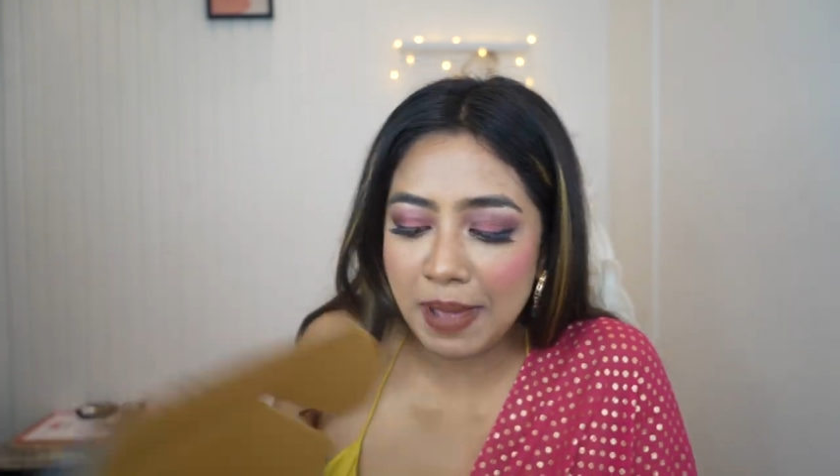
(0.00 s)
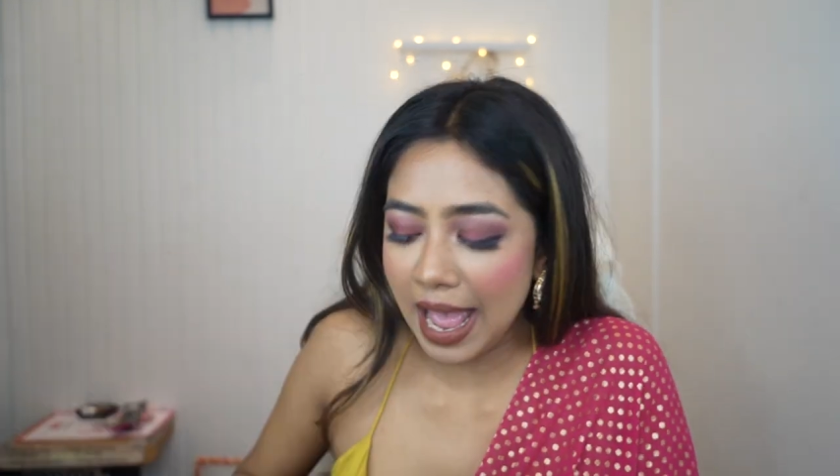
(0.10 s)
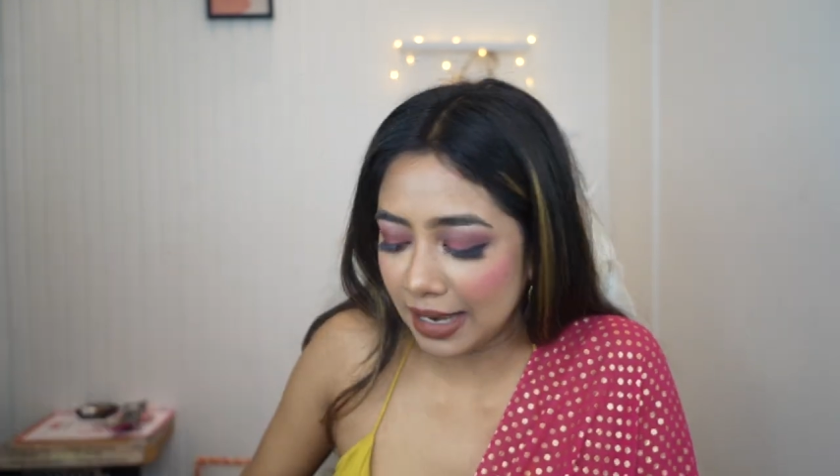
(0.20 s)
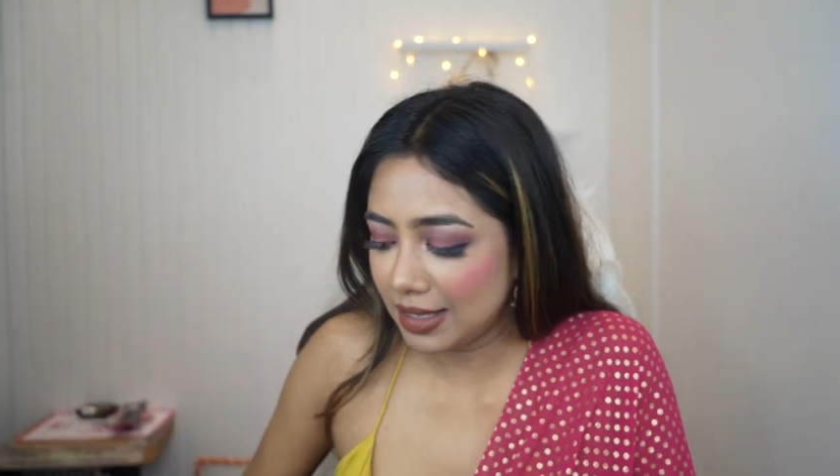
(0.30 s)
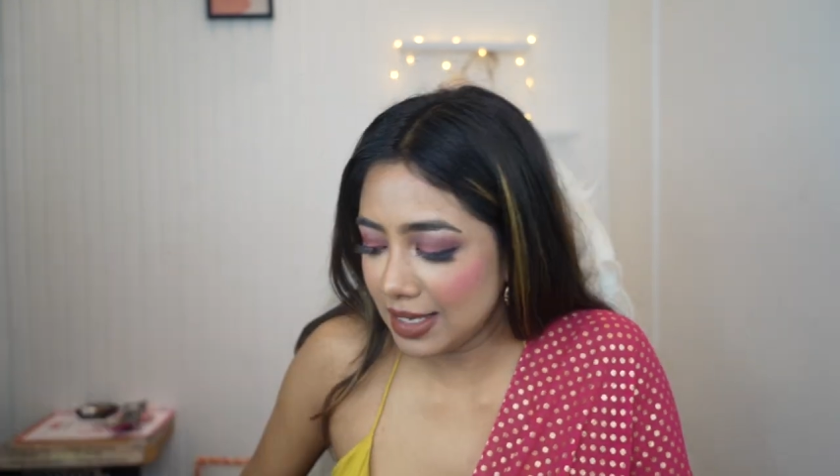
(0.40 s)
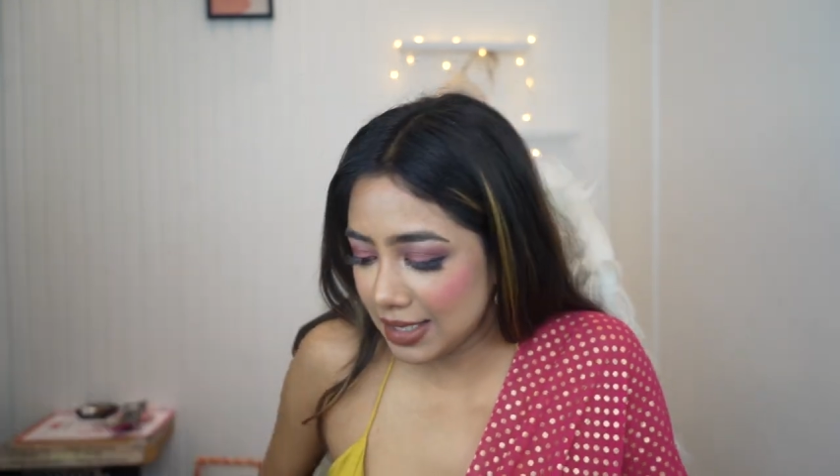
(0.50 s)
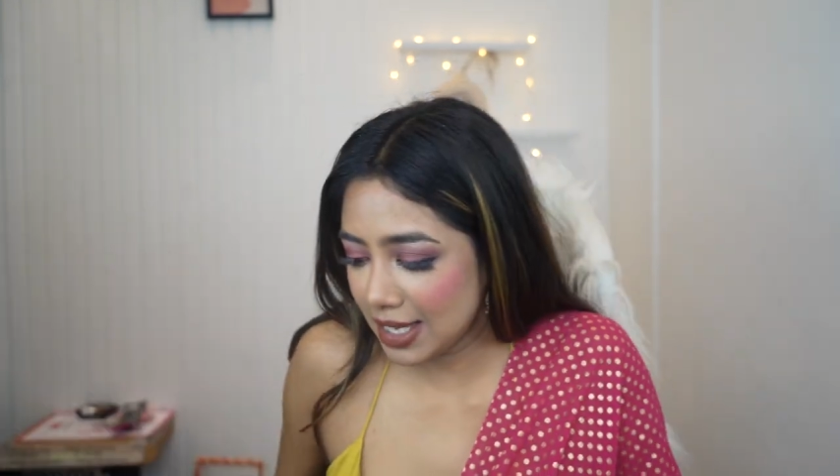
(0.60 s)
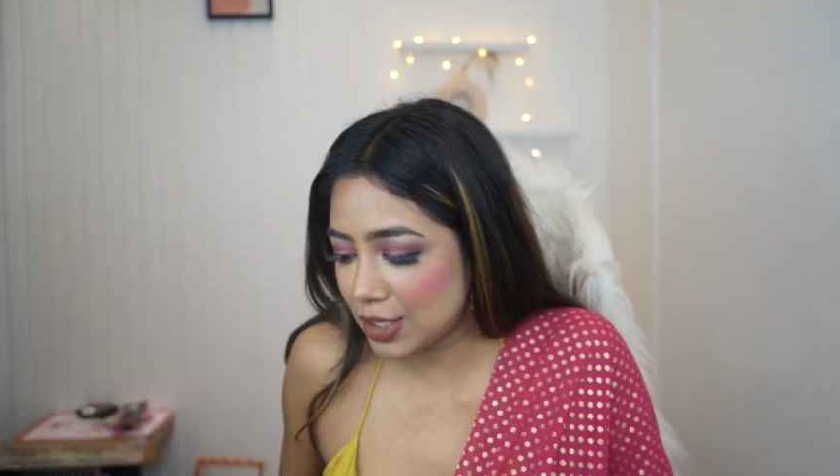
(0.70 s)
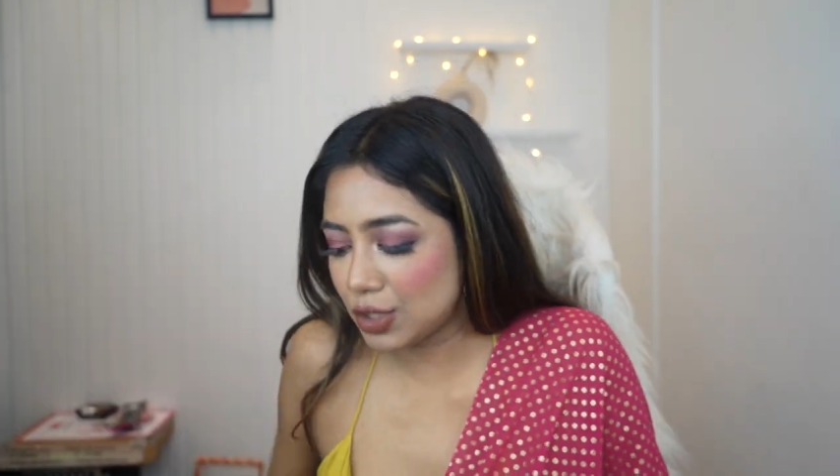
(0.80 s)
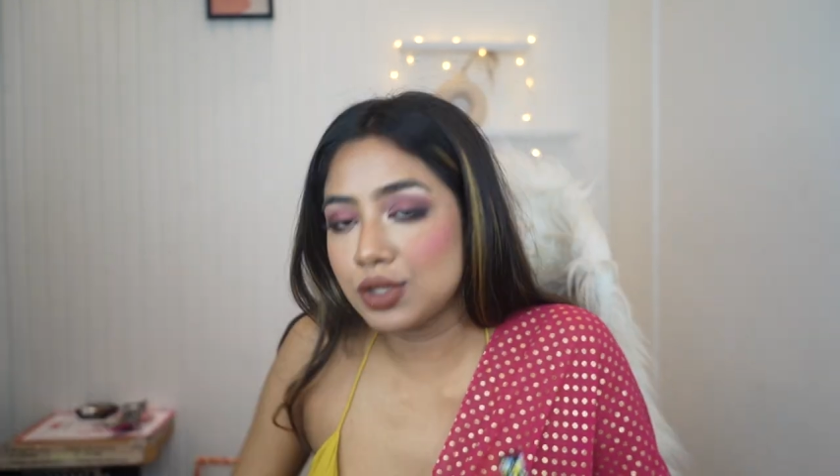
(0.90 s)
bad. This
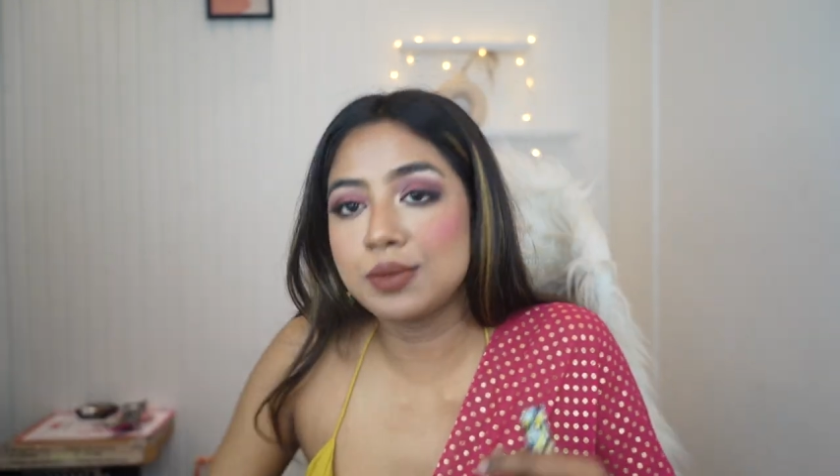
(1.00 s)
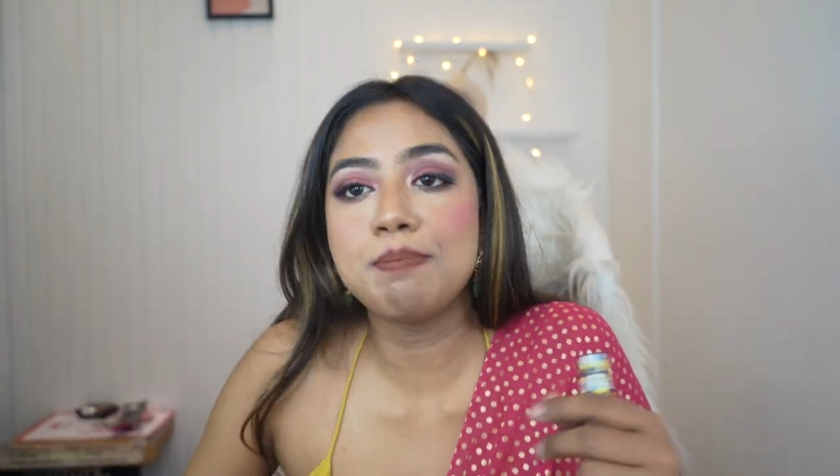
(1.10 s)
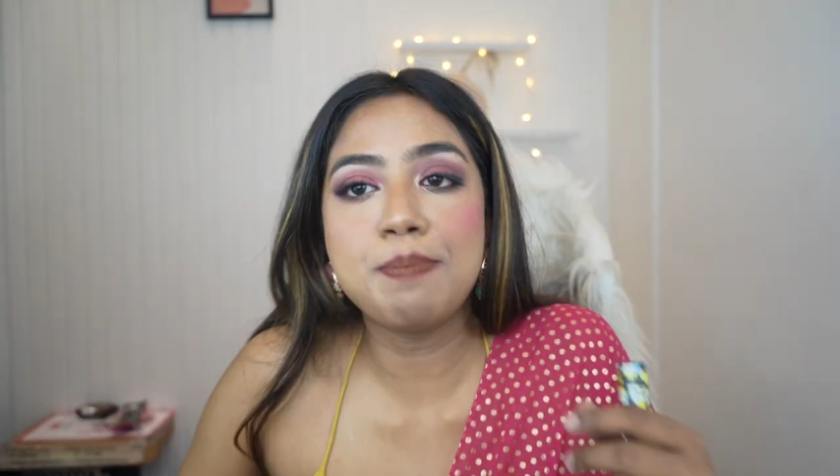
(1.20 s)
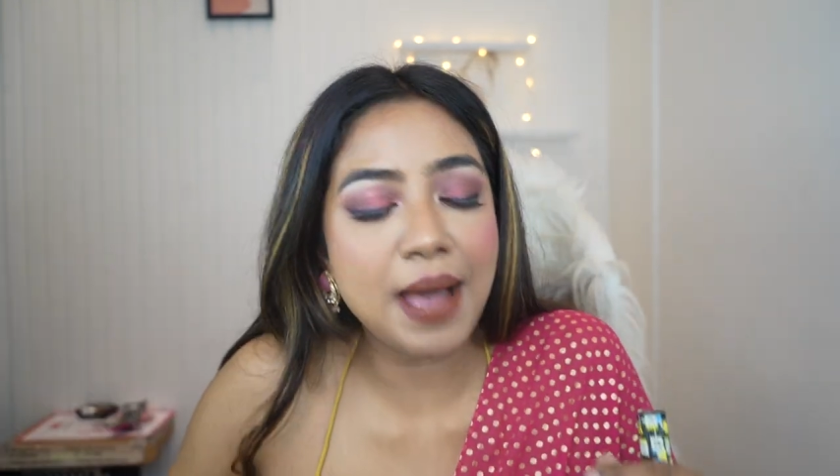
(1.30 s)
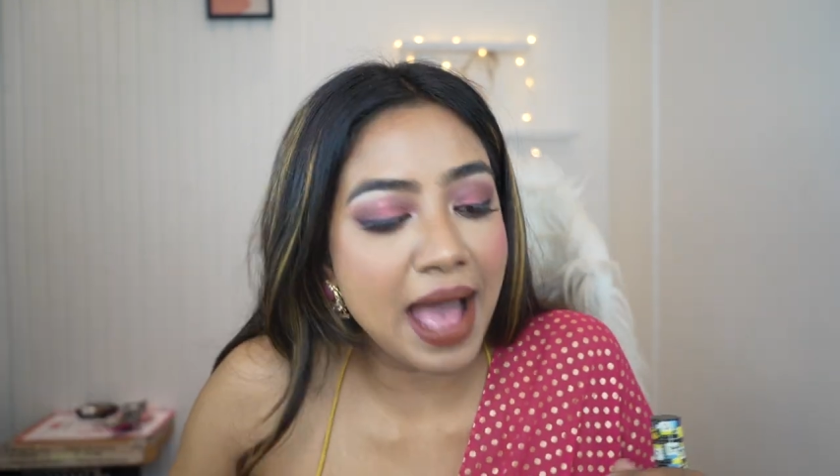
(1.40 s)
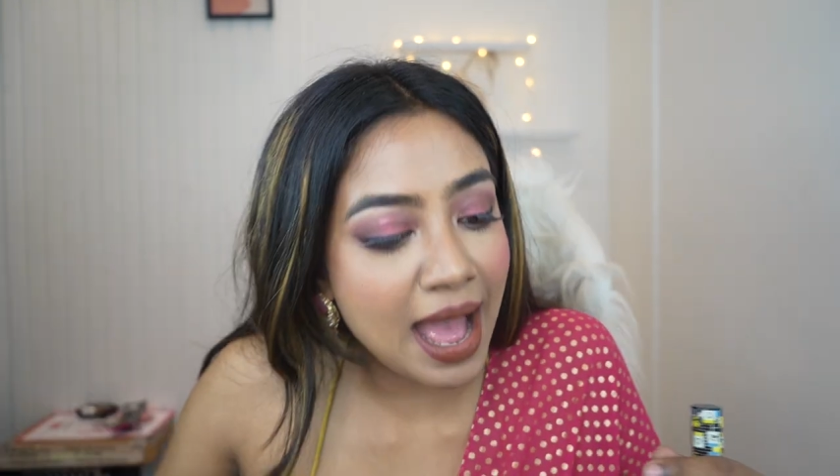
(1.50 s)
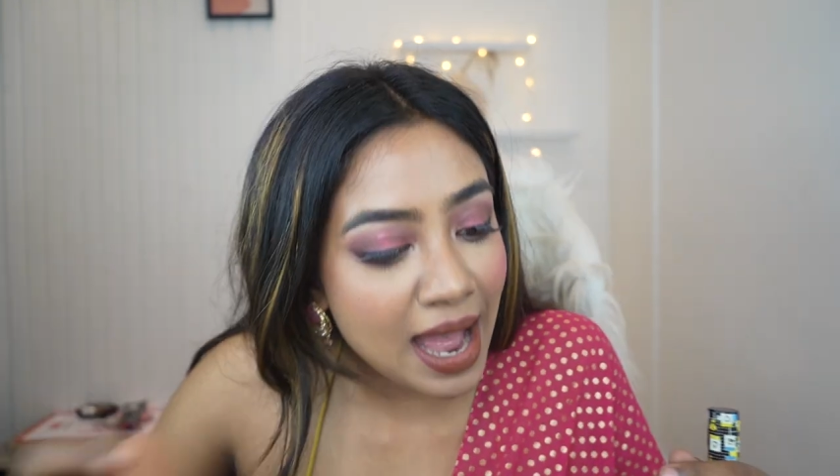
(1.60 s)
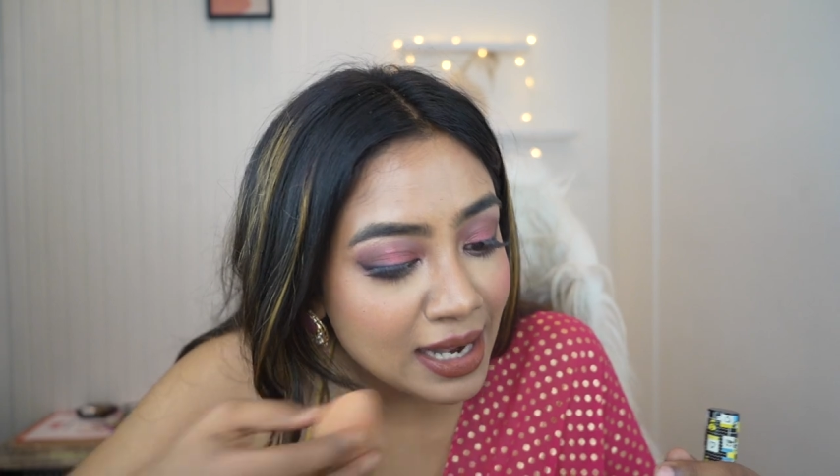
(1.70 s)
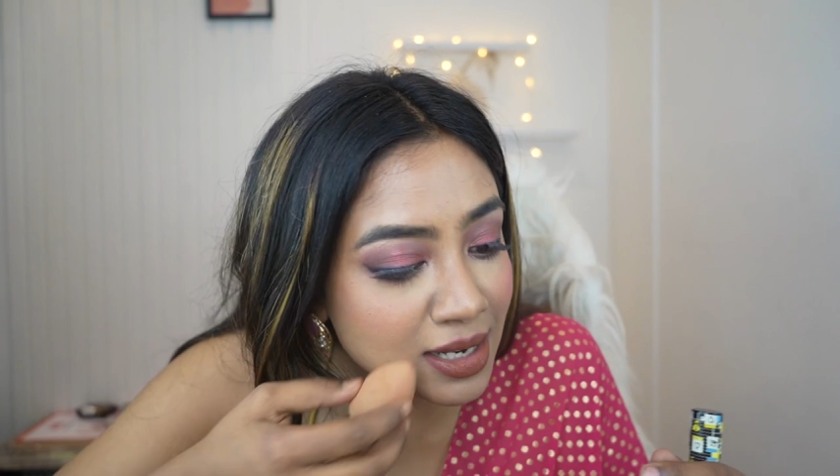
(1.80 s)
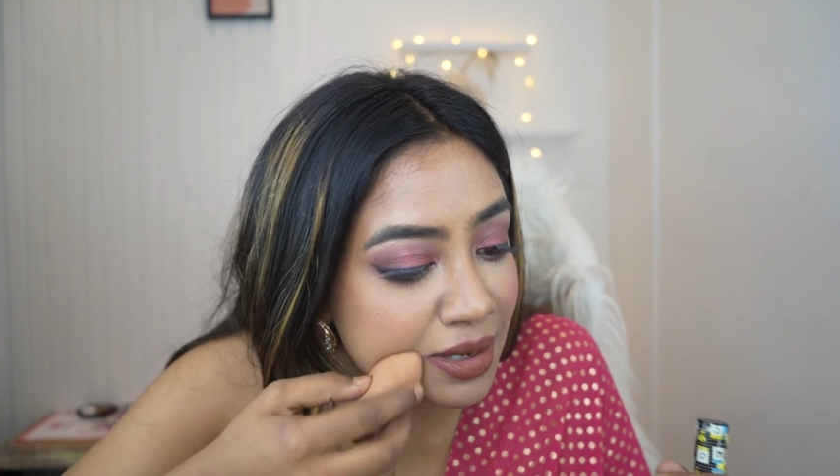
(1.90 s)
is
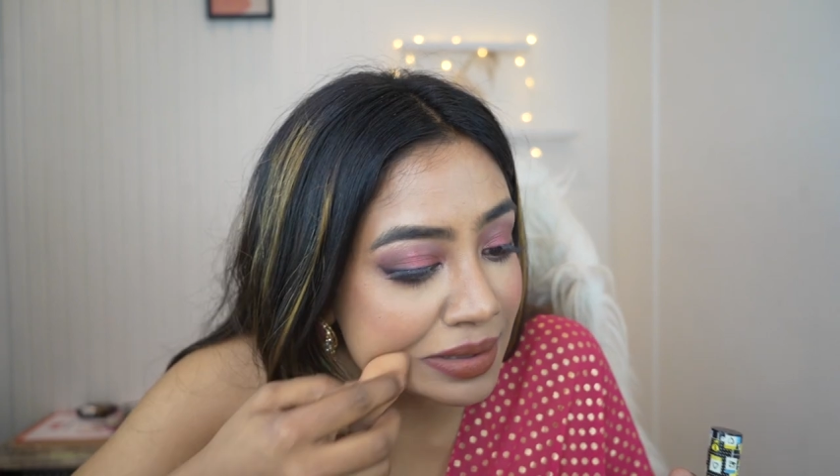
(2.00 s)
bad,